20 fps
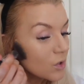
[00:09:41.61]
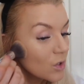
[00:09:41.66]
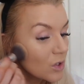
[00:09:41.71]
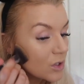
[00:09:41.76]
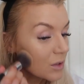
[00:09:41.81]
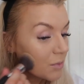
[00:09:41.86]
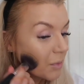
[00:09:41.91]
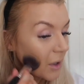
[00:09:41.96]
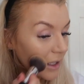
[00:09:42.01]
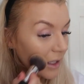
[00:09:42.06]

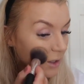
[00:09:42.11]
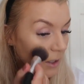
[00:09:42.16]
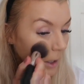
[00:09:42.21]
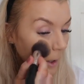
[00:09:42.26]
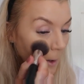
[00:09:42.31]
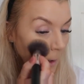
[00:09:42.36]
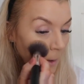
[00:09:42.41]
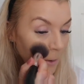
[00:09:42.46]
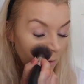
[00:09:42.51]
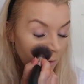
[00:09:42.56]
just pat
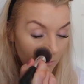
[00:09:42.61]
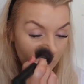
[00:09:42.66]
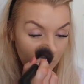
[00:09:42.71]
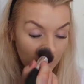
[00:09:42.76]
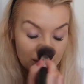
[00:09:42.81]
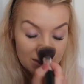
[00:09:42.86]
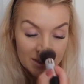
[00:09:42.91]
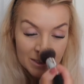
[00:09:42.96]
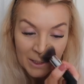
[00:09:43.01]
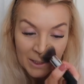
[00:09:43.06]
that all over
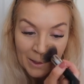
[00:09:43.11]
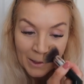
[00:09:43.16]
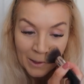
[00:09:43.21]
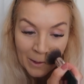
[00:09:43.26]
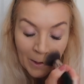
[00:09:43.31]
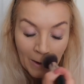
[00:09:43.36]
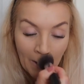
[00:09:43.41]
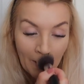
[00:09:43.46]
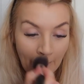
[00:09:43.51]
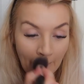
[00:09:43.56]
my
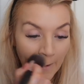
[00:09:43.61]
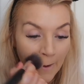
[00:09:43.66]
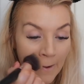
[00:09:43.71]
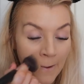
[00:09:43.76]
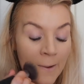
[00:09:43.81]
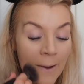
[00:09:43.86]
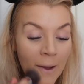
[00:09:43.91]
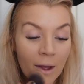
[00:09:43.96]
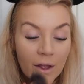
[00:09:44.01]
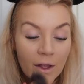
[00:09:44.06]
skin
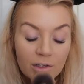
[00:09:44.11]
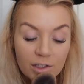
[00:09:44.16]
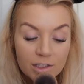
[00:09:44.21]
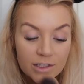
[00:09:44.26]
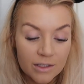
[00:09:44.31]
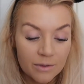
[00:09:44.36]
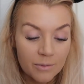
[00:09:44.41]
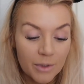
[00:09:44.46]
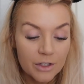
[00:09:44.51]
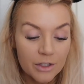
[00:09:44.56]

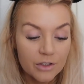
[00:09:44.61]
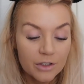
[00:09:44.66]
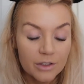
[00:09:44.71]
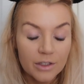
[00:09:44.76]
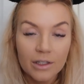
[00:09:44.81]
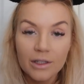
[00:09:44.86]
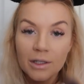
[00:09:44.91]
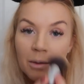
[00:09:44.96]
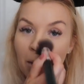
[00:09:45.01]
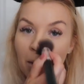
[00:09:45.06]
just to make sure
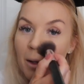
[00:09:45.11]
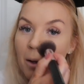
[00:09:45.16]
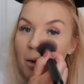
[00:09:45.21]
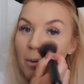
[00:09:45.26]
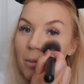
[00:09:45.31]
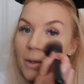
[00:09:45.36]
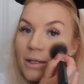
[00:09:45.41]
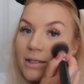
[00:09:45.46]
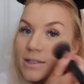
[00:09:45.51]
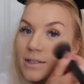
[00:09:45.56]
that the
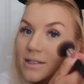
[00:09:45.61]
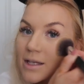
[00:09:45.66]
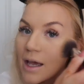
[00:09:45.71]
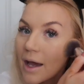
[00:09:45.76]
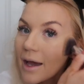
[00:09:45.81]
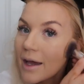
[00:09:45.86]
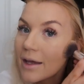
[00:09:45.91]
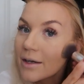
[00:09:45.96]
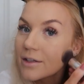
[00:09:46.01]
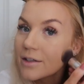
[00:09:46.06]
makeup is
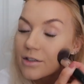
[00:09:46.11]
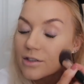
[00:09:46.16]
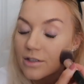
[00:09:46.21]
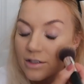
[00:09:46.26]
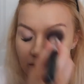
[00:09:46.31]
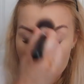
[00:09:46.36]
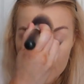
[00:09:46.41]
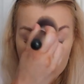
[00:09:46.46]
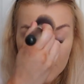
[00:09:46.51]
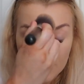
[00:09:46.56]
set and it
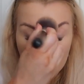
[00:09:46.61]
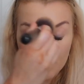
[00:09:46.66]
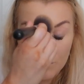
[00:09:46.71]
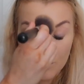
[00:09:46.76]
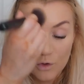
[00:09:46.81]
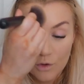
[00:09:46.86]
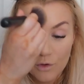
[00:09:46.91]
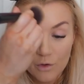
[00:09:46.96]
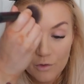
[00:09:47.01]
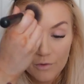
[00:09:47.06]
doesn't
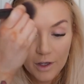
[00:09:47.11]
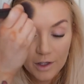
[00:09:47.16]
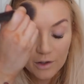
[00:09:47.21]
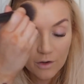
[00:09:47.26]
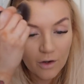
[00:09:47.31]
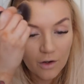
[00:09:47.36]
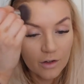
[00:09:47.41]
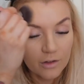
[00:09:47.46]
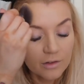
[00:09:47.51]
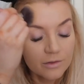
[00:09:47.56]
move at
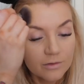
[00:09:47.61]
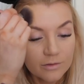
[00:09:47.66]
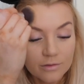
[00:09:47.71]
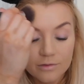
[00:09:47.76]
all.